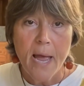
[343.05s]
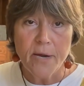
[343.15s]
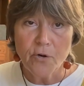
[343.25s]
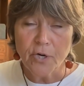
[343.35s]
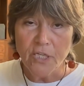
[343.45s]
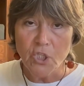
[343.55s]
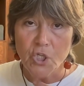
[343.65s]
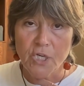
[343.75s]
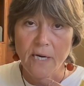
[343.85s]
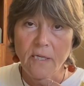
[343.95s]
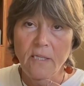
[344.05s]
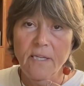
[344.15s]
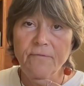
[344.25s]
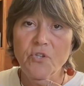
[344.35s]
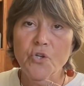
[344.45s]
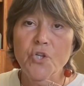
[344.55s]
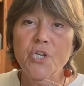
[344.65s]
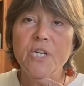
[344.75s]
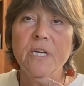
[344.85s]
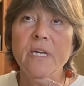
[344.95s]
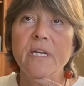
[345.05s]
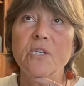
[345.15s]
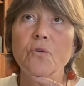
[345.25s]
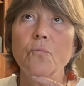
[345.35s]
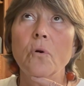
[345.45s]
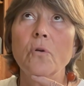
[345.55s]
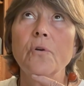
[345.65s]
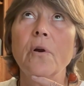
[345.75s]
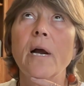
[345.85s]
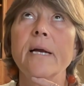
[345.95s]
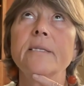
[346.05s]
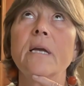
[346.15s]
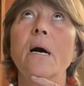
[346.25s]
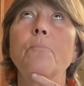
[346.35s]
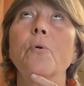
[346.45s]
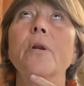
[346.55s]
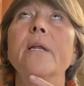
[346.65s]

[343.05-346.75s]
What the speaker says: And you're going to gently lift your chin as you roll your eyes upward.